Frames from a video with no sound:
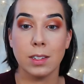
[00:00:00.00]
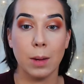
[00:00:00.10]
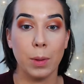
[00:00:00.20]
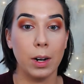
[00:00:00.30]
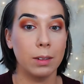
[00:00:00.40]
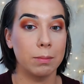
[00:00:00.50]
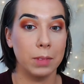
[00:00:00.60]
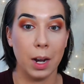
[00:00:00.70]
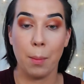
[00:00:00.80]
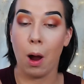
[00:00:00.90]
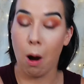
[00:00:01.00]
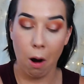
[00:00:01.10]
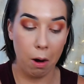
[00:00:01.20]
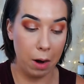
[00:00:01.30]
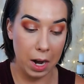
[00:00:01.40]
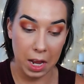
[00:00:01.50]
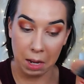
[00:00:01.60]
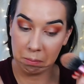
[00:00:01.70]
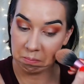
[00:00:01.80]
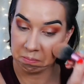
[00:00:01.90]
summer that I'm already